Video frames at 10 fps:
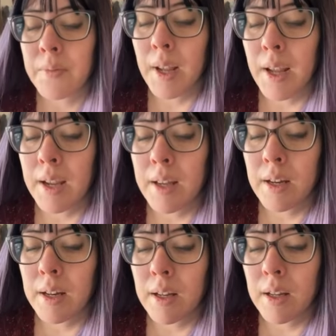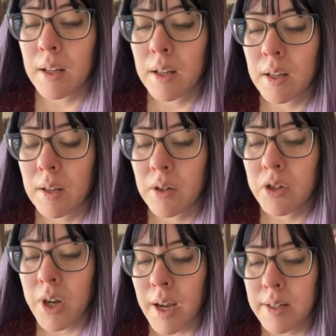And
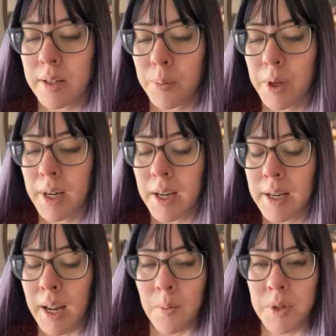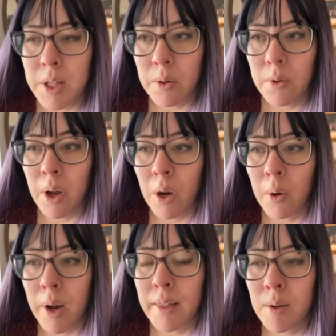just putting in names that you know
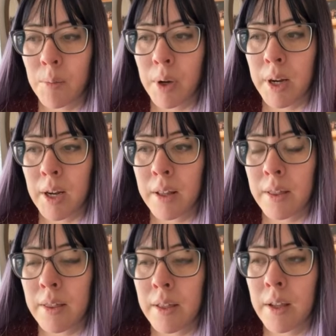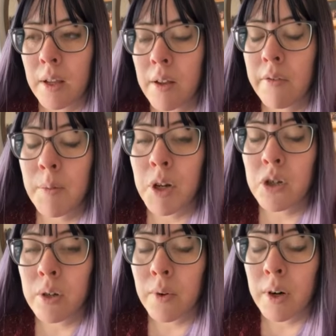and then putting the
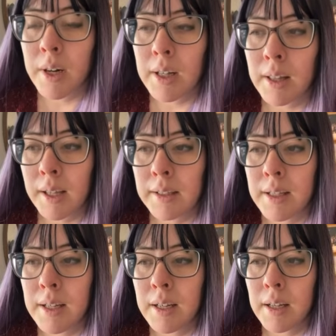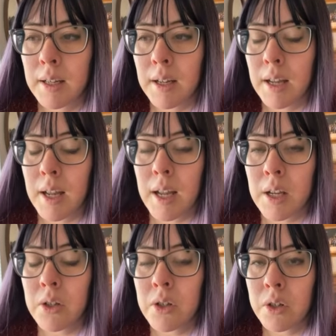information you've already collected
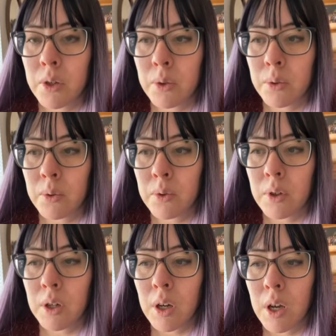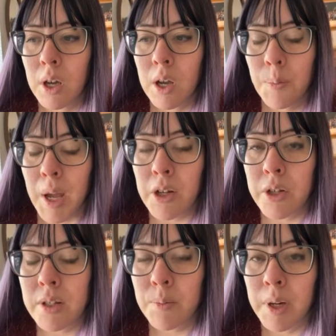into
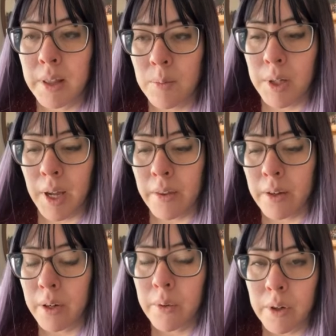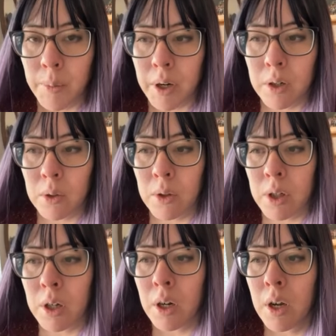pages and putting them together, you know, in numerical order,